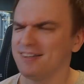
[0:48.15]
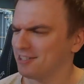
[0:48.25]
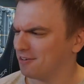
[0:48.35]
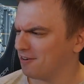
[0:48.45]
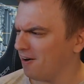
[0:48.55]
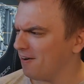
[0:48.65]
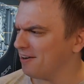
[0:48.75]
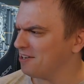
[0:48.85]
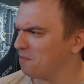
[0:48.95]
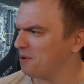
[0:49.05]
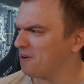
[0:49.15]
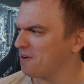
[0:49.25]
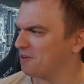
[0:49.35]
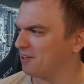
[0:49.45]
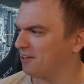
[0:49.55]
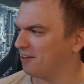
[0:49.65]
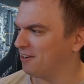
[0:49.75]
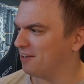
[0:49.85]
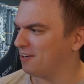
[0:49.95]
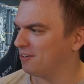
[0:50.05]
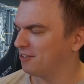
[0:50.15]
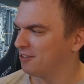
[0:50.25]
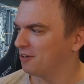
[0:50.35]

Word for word: So kinda weird, uh,